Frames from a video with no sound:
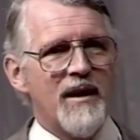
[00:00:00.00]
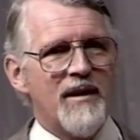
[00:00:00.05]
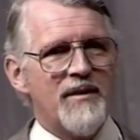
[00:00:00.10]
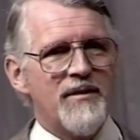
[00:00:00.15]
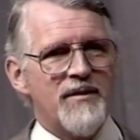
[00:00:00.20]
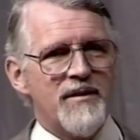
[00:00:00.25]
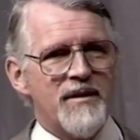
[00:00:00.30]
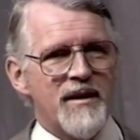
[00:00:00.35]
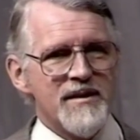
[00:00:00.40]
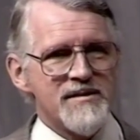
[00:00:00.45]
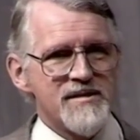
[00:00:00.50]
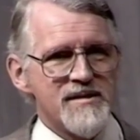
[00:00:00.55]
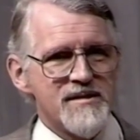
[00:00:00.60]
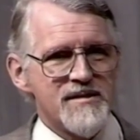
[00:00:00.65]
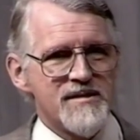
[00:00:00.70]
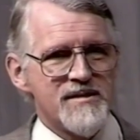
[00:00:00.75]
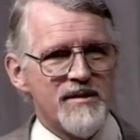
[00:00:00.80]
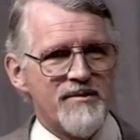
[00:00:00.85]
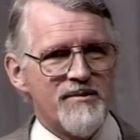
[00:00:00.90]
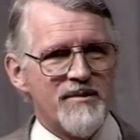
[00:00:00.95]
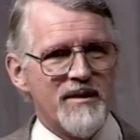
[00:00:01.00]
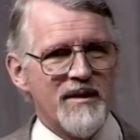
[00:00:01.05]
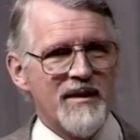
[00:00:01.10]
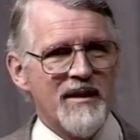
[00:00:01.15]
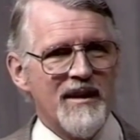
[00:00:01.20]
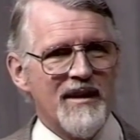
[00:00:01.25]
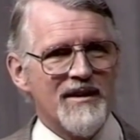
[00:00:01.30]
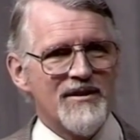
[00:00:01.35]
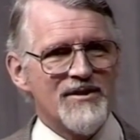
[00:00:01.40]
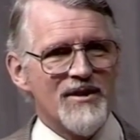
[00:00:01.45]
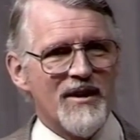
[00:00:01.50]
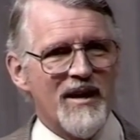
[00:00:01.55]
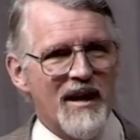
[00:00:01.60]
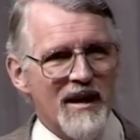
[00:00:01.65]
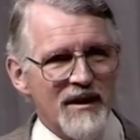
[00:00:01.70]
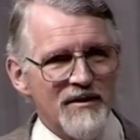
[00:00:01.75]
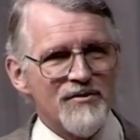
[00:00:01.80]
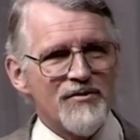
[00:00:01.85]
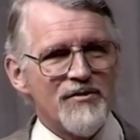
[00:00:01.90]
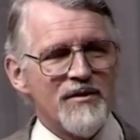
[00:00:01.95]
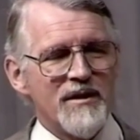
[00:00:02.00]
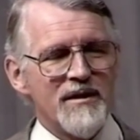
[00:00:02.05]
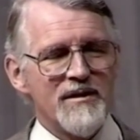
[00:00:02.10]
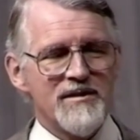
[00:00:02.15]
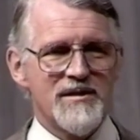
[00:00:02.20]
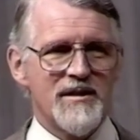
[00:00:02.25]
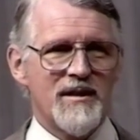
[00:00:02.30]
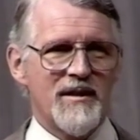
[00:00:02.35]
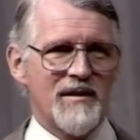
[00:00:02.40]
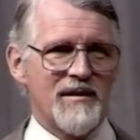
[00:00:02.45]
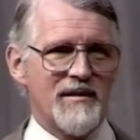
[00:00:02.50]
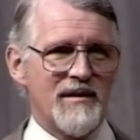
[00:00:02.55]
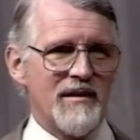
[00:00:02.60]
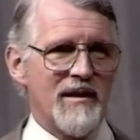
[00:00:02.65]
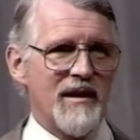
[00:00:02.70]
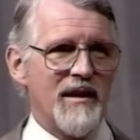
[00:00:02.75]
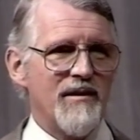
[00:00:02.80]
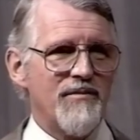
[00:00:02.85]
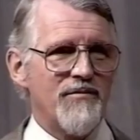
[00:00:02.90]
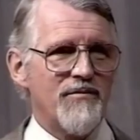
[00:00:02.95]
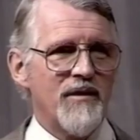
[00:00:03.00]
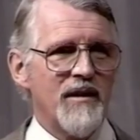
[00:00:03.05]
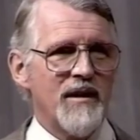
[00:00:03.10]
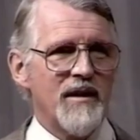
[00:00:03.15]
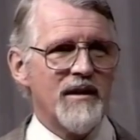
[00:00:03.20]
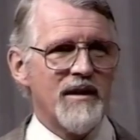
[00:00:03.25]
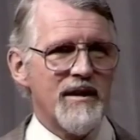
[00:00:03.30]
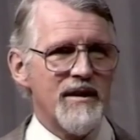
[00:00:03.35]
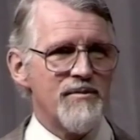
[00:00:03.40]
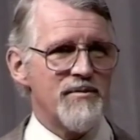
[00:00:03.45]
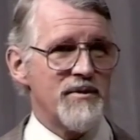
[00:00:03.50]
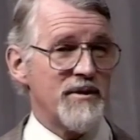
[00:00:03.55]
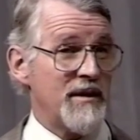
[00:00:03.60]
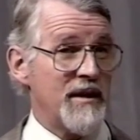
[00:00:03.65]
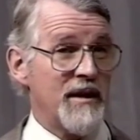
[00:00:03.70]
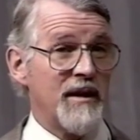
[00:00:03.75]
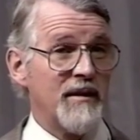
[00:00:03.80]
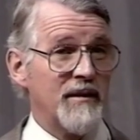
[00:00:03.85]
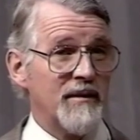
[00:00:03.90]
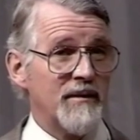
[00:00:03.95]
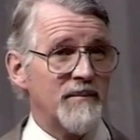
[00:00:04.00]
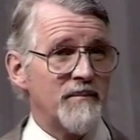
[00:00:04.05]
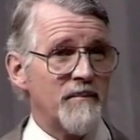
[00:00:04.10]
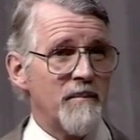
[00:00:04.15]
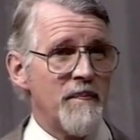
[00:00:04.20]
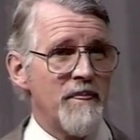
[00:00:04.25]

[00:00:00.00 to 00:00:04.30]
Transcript: necessary to entering eternal life here and now.